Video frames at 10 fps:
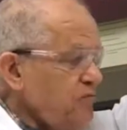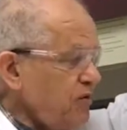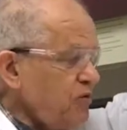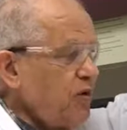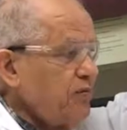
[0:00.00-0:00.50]

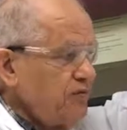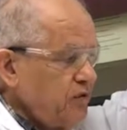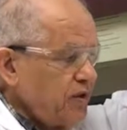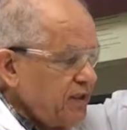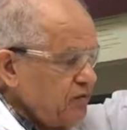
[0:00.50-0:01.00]

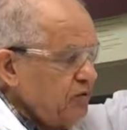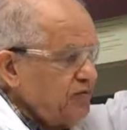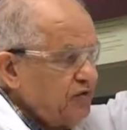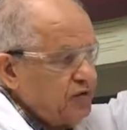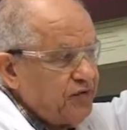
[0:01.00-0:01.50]
V1
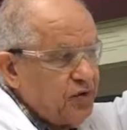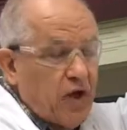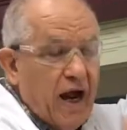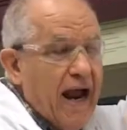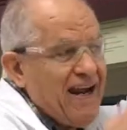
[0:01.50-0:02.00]
equal
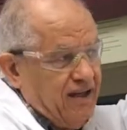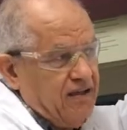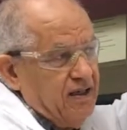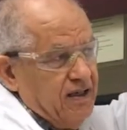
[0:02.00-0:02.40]
for air.